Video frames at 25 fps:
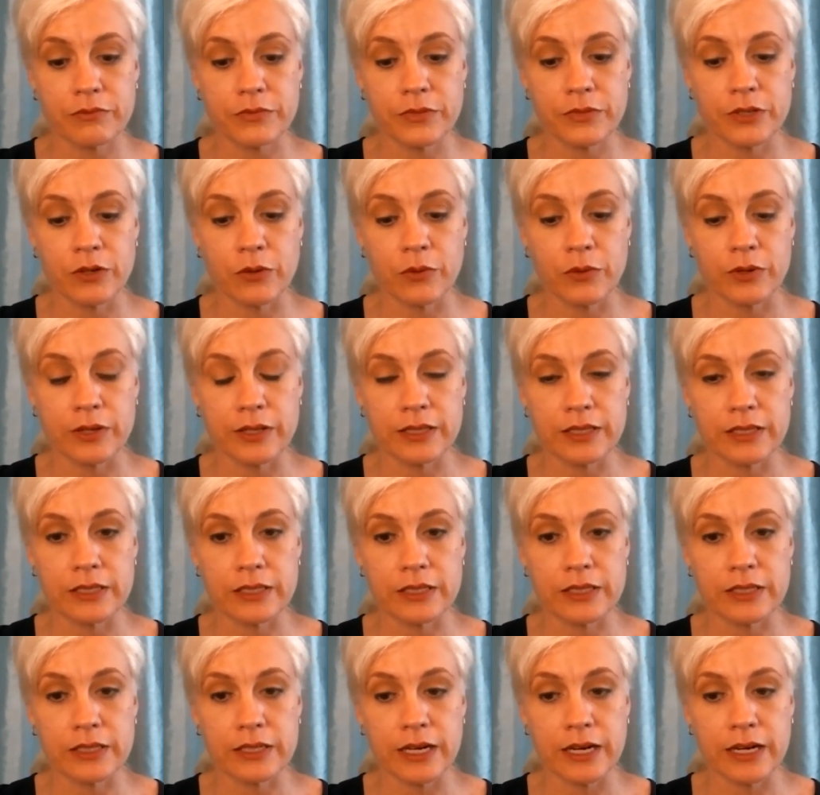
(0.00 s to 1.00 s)
you know,
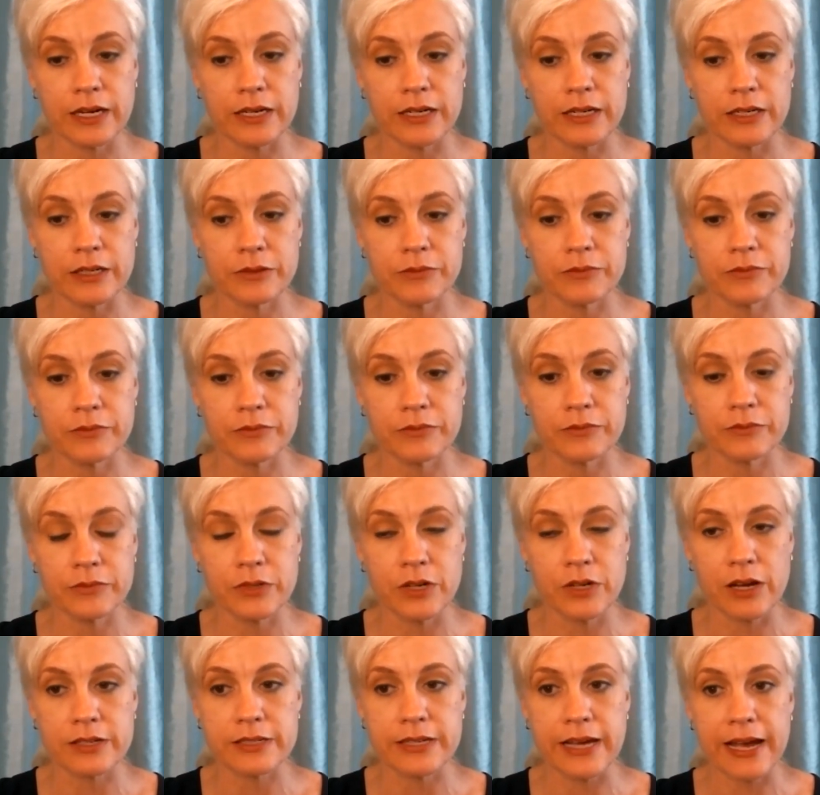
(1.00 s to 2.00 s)
um
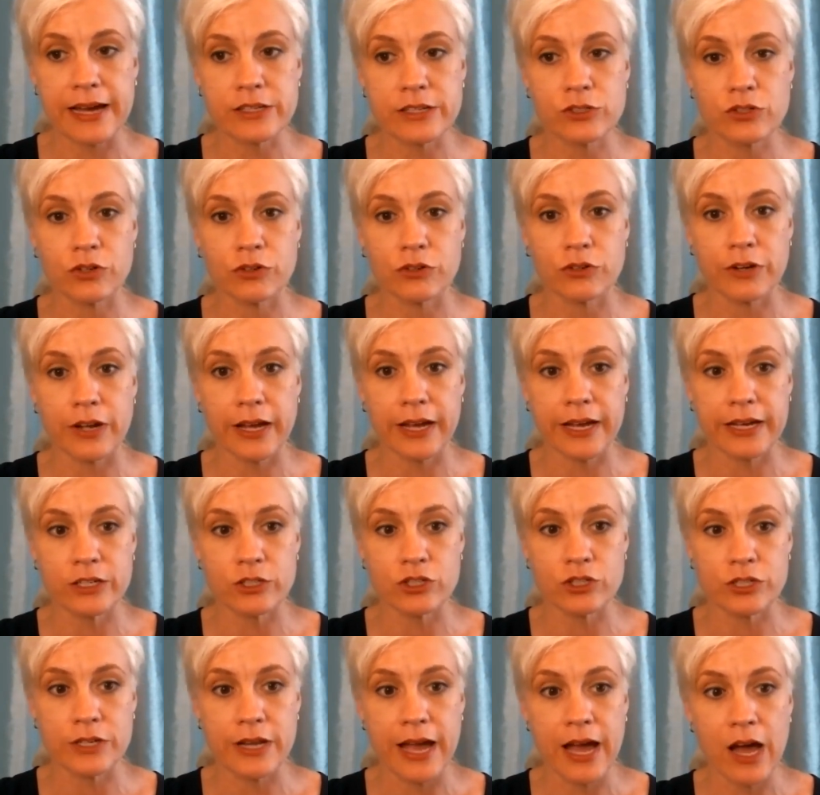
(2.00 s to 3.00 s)
not to ask your
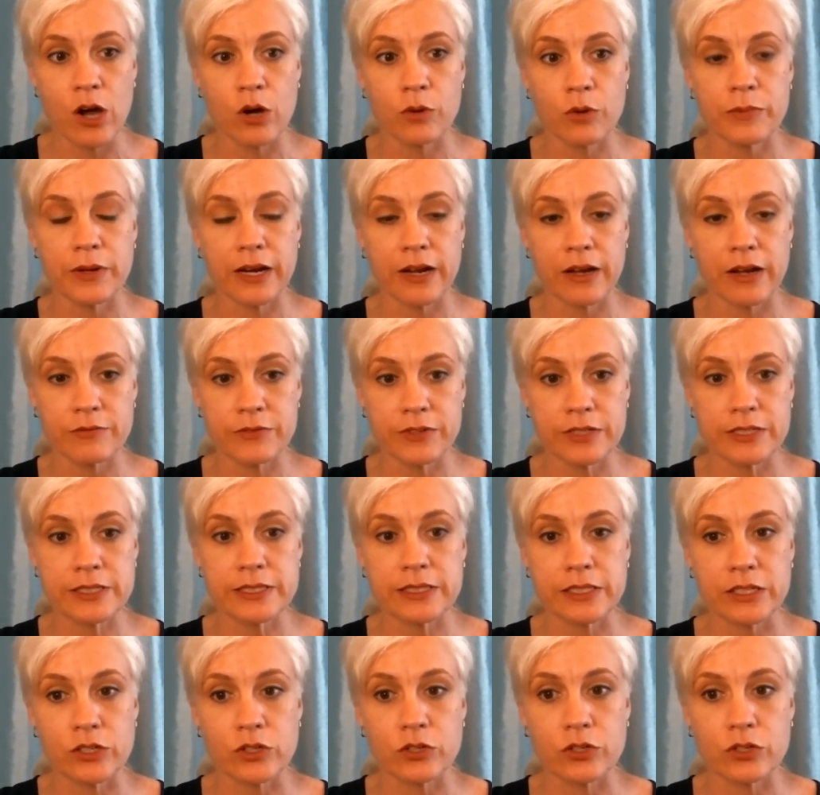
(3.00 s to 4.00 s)
age now, but obviously